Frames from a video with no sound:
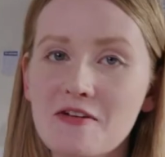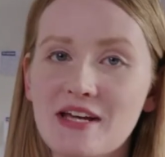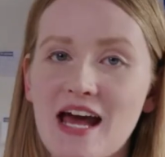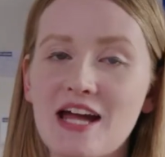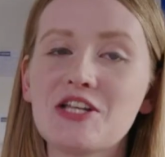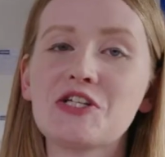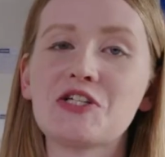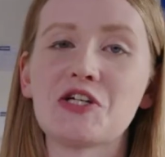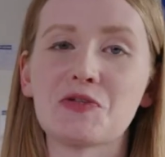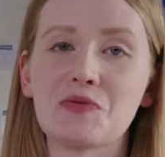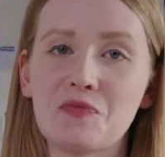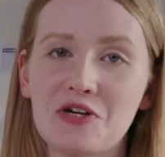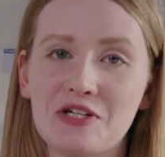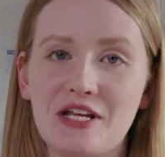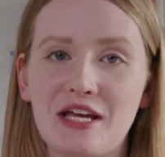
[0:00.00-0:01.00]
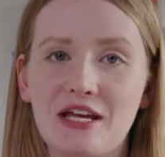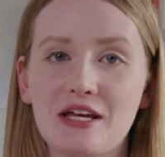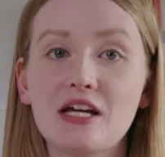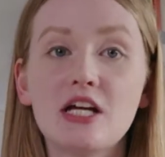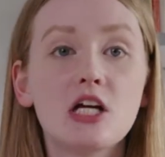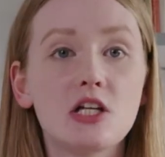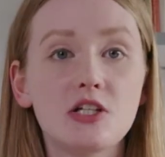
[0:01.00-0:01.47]
forget, just one more thing.
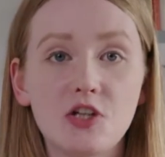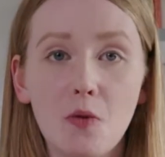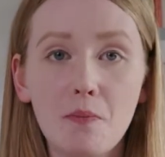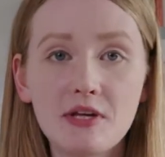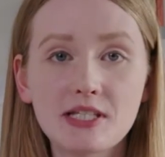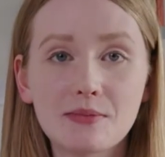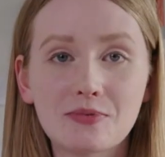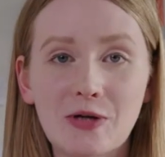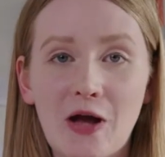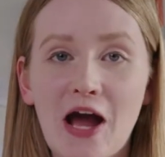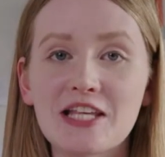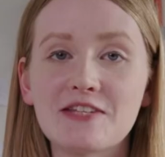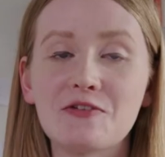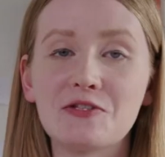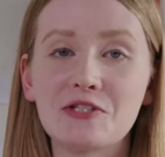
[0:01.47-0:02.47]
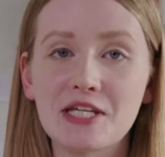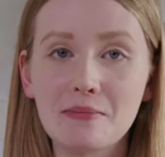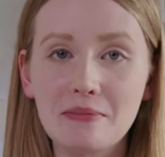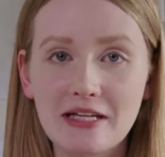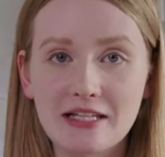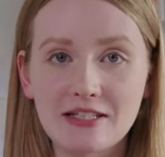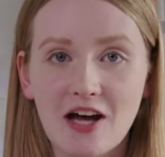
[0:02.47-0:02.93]
Don't be surprised if you see a
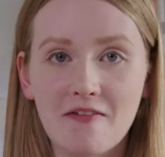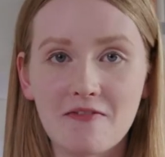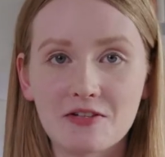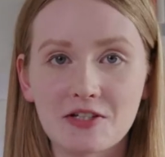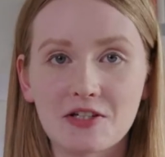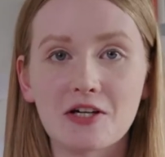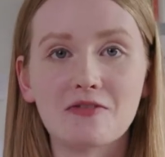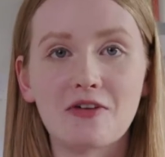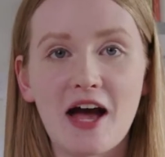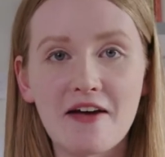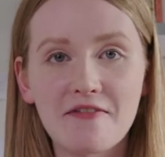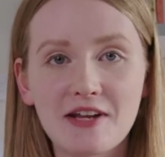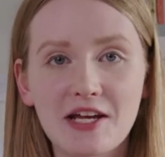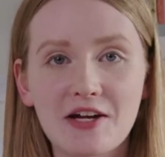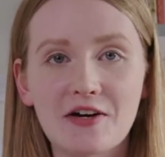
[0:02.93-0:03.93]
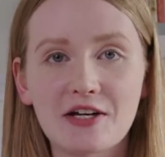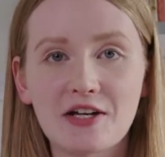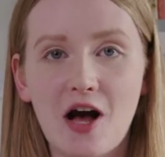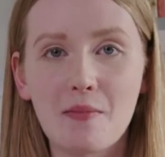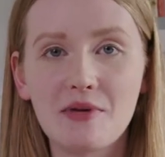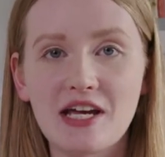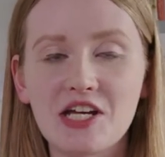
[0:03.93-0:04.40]
police officer arriving at your
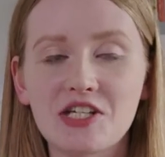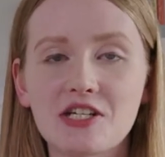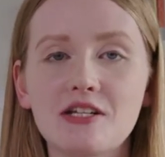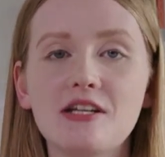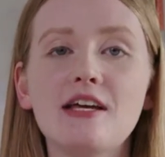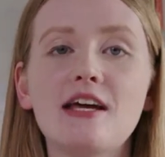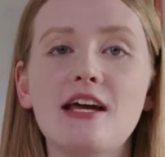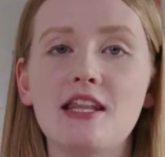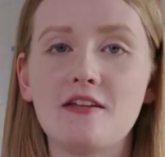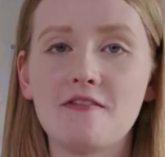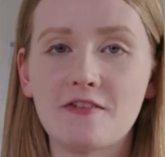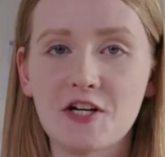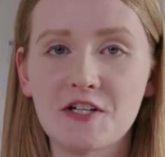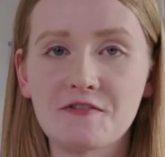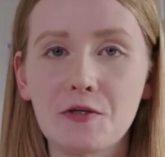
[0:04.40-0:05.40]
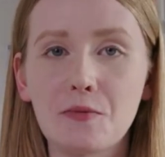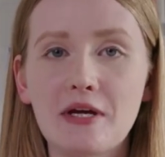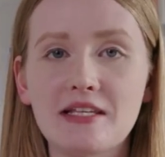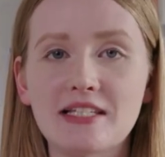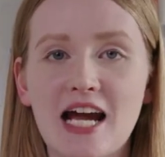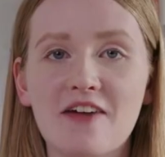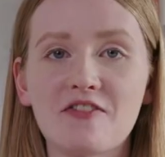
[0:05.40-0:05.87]
accommodation in the first few
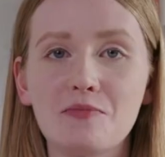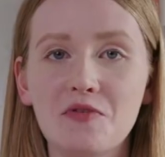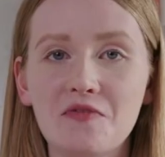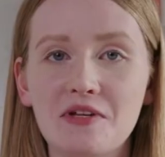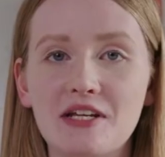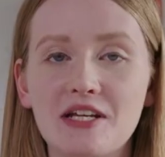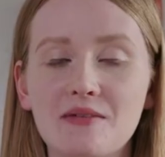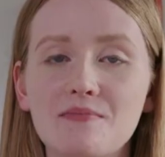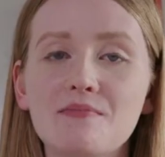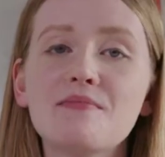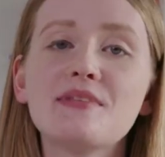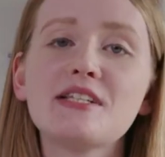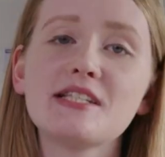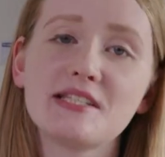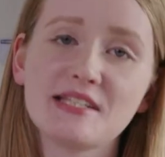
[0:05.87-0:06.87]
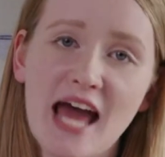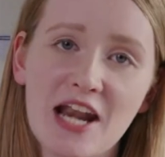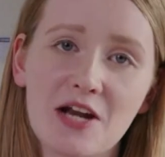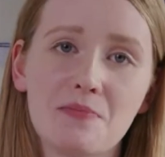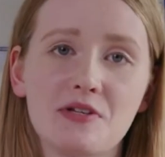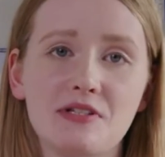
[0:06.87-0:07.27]
weeks after moving in. This is standard